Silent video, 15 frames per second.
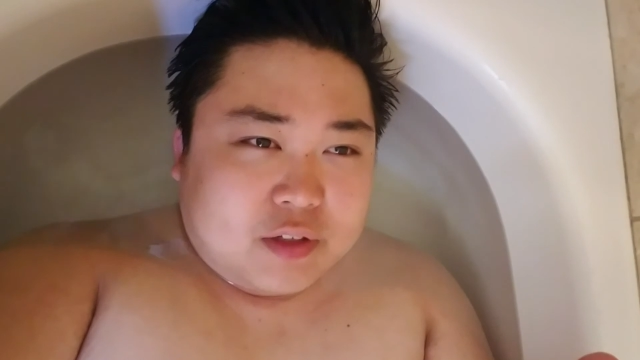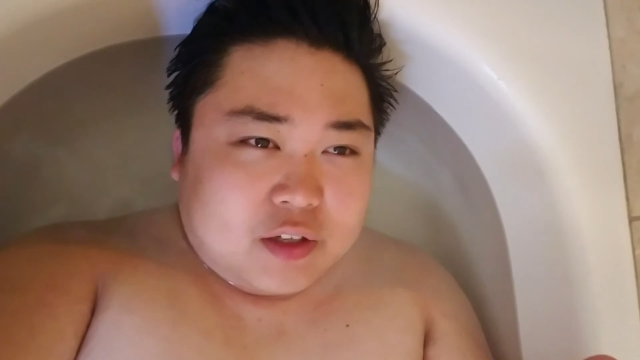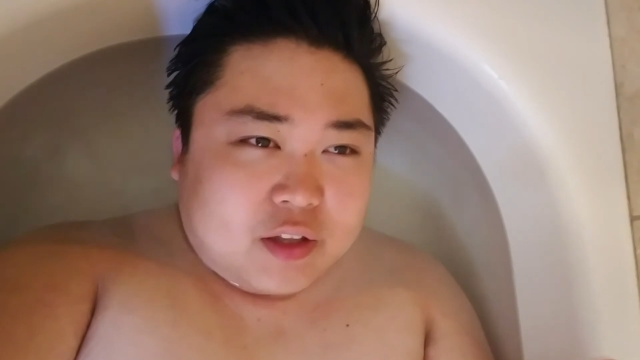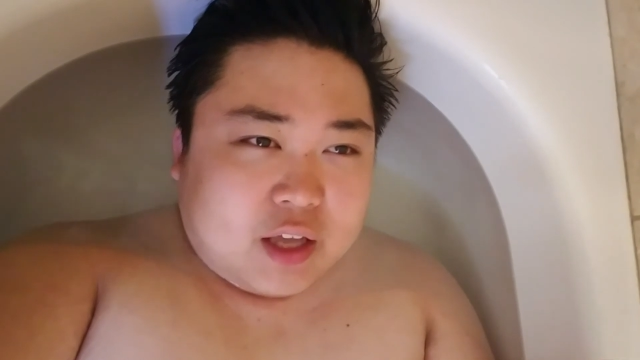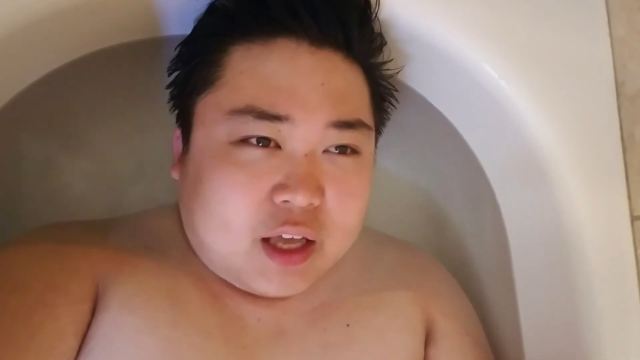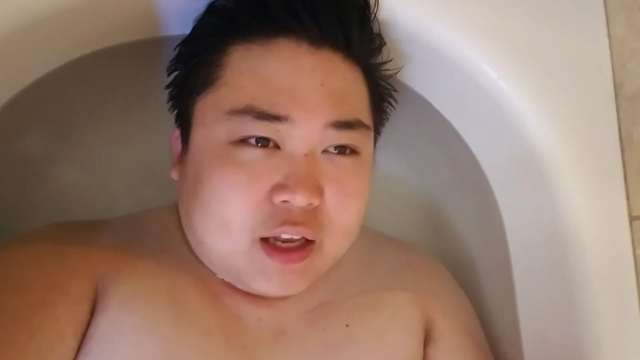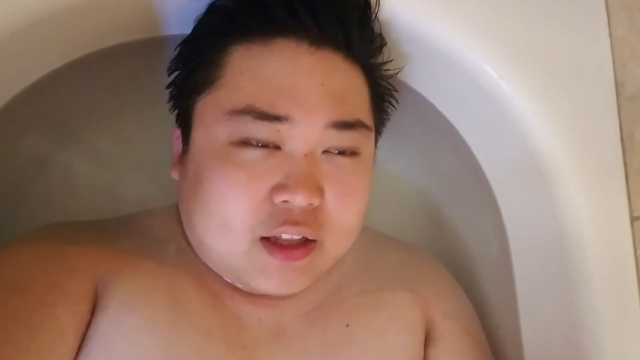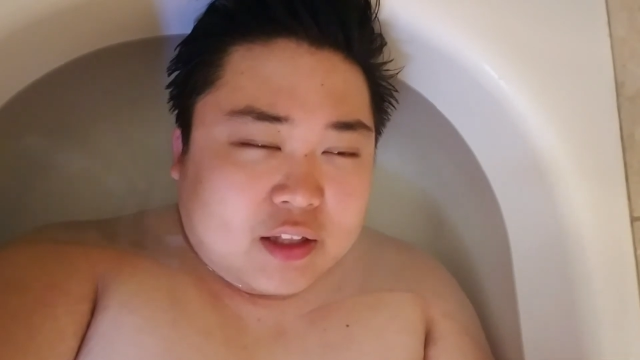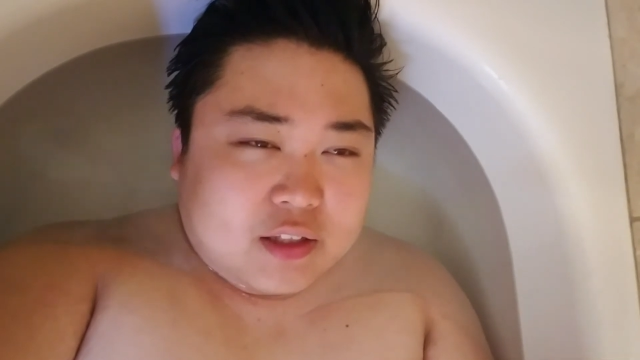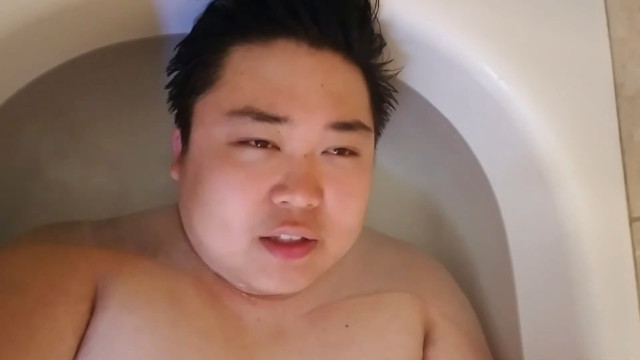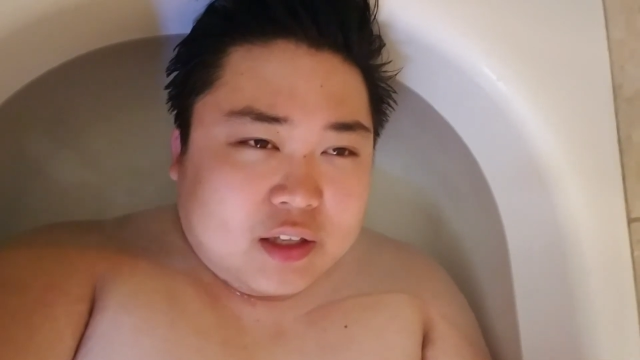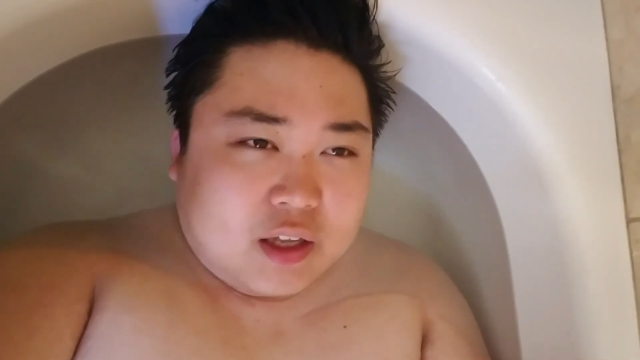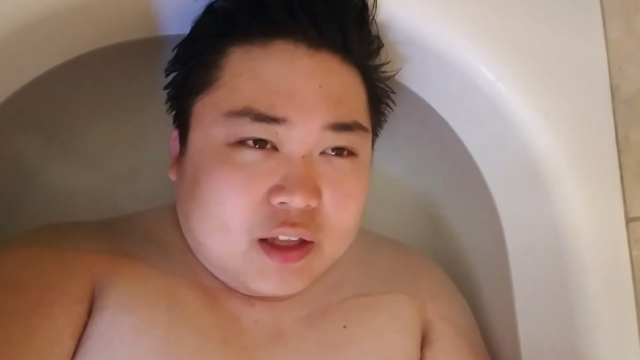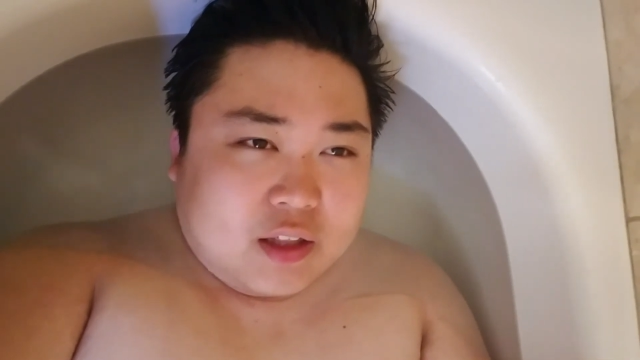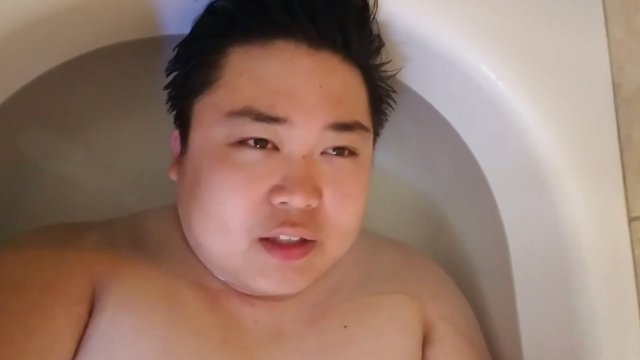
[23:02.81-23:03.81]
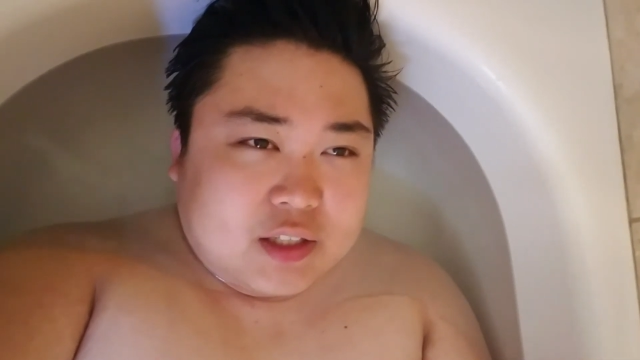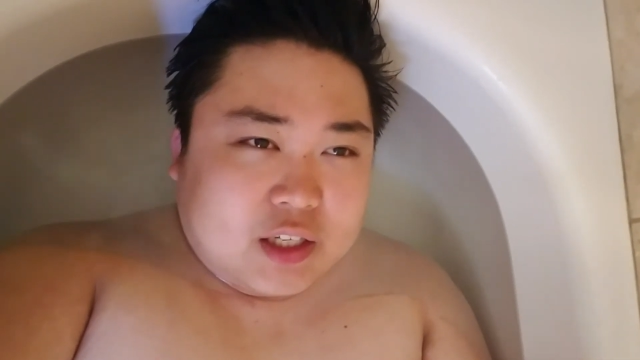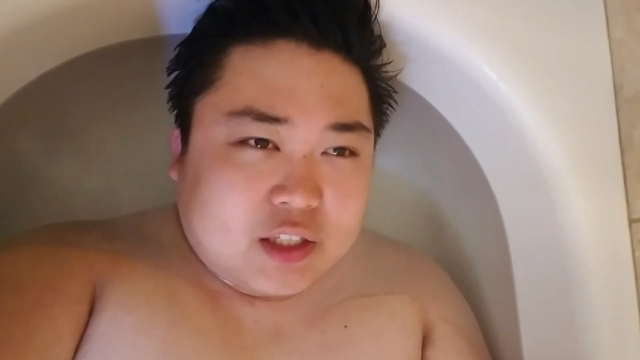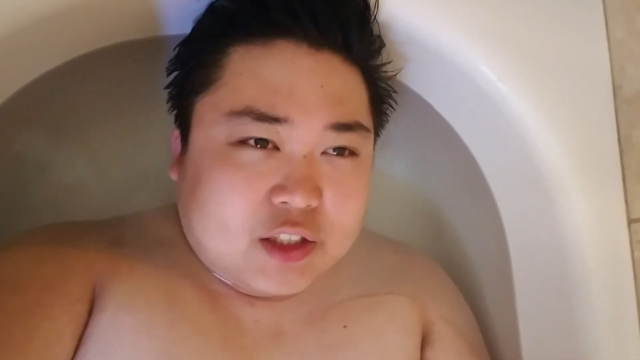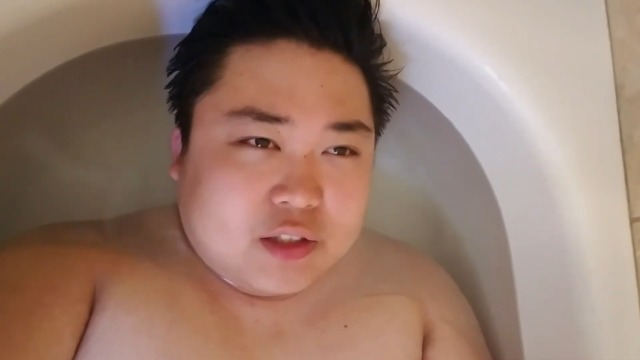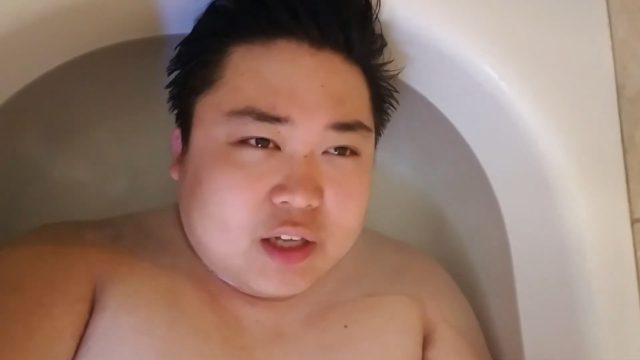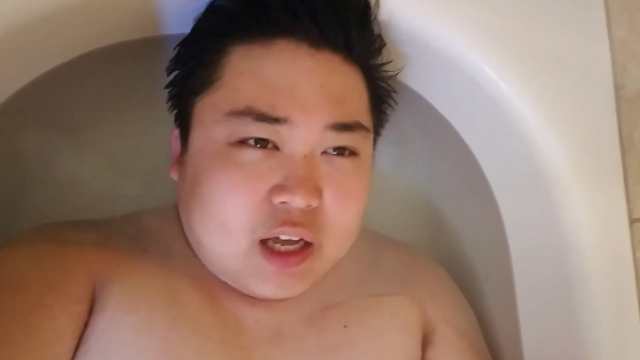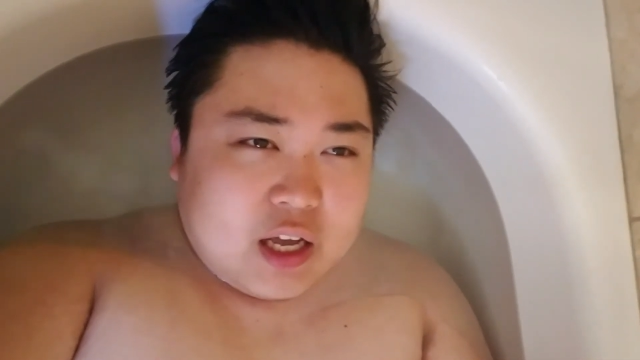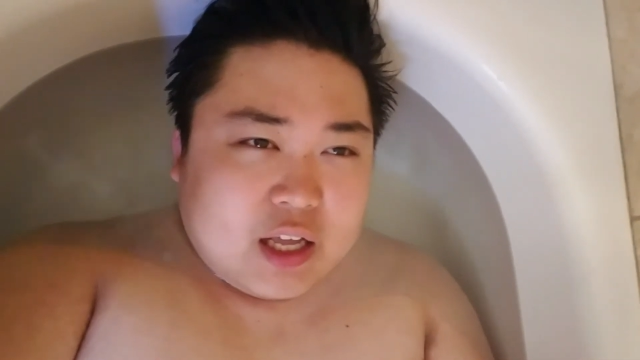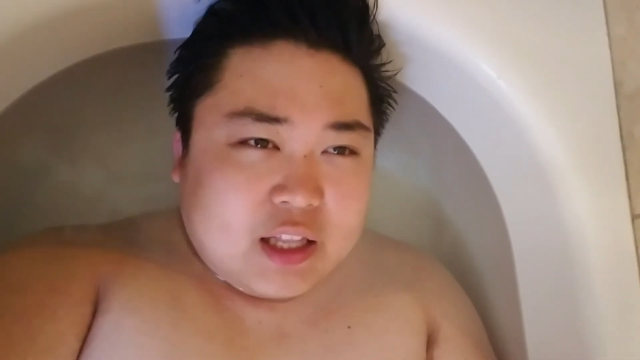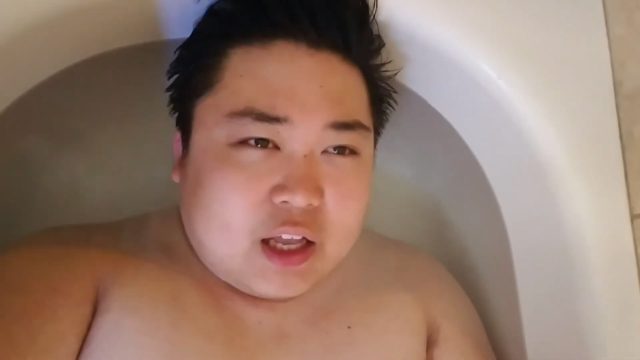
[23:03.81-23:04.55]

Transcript: the end of the session.